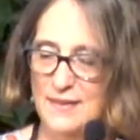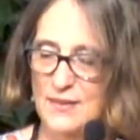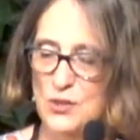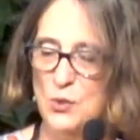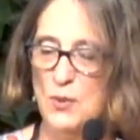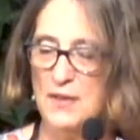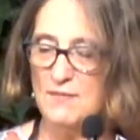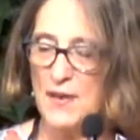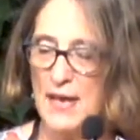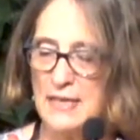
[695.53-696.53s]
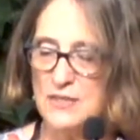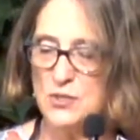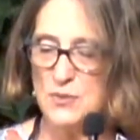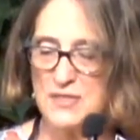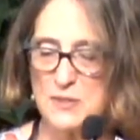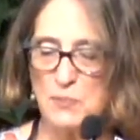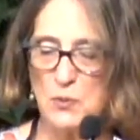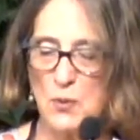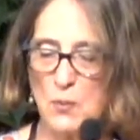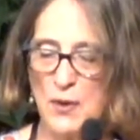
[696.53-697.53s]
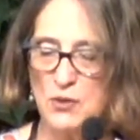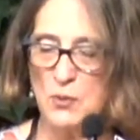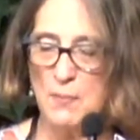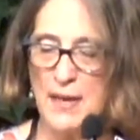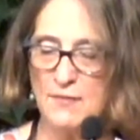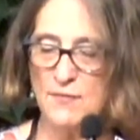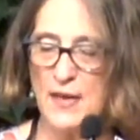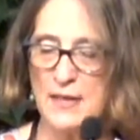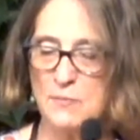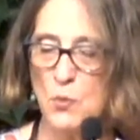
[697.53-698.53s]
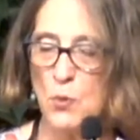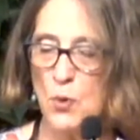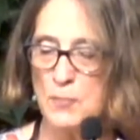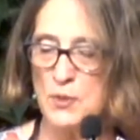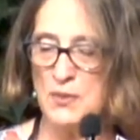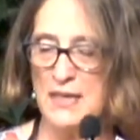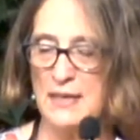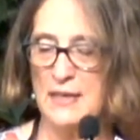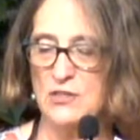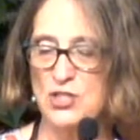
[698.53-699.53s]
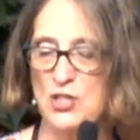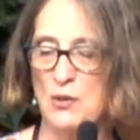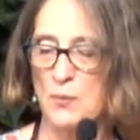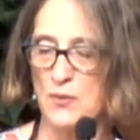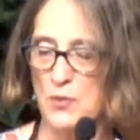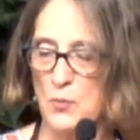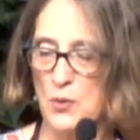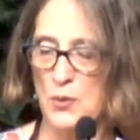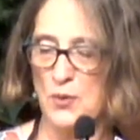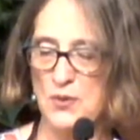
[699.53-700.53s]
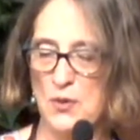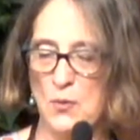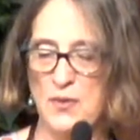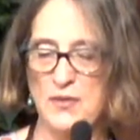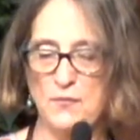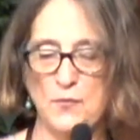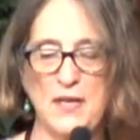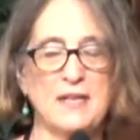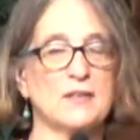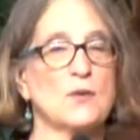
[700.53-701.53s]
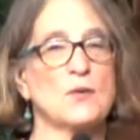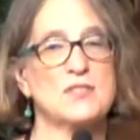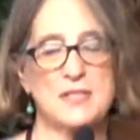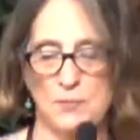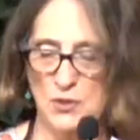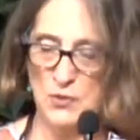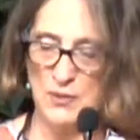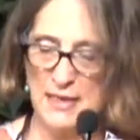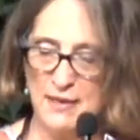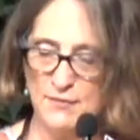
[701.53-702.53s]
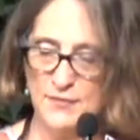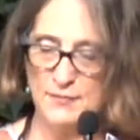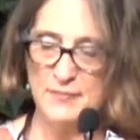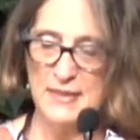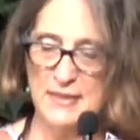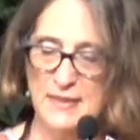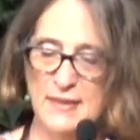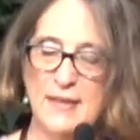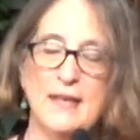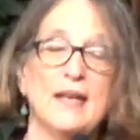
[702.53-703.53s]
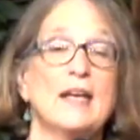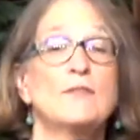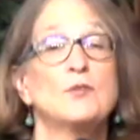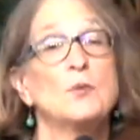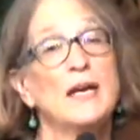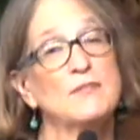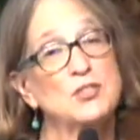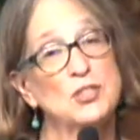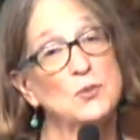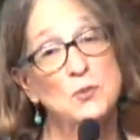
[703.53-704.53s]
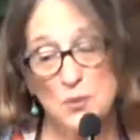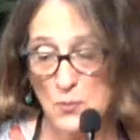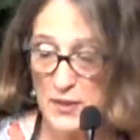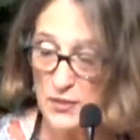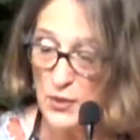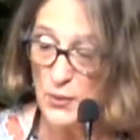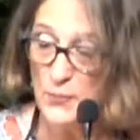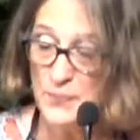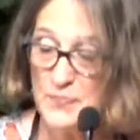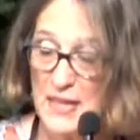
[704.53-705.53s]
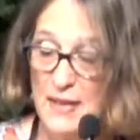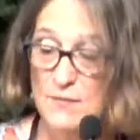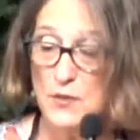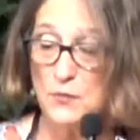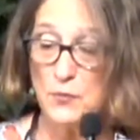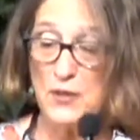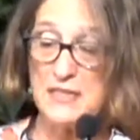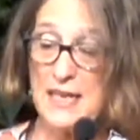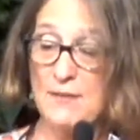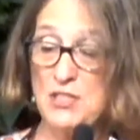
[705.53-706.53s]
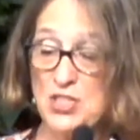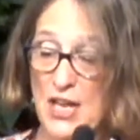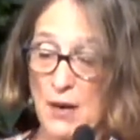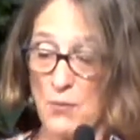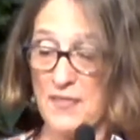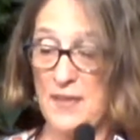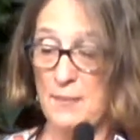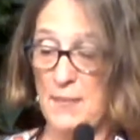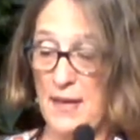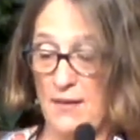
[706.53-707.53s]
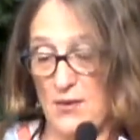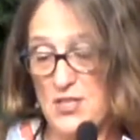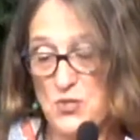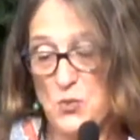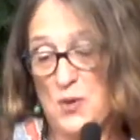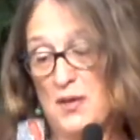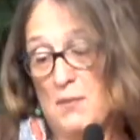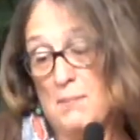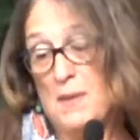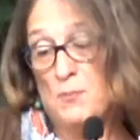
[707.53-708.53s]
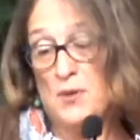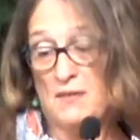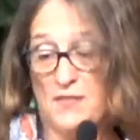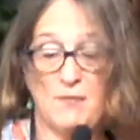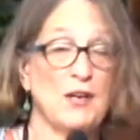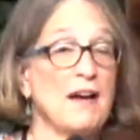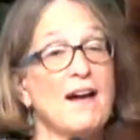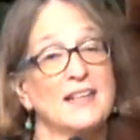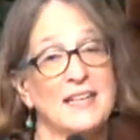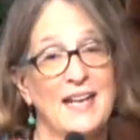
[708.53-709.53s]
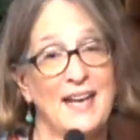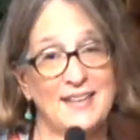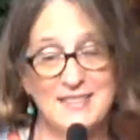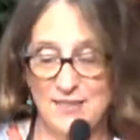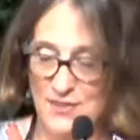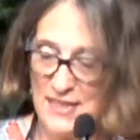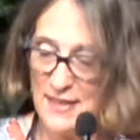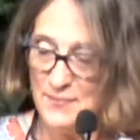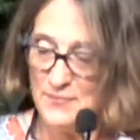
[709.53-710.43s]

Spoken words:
You are invited to explore where you might find more beauty and share it with the world or with a friend or someone you love. If you have children with you, feel free to have a chat with them, or a story or memory, a favorite holiday activity.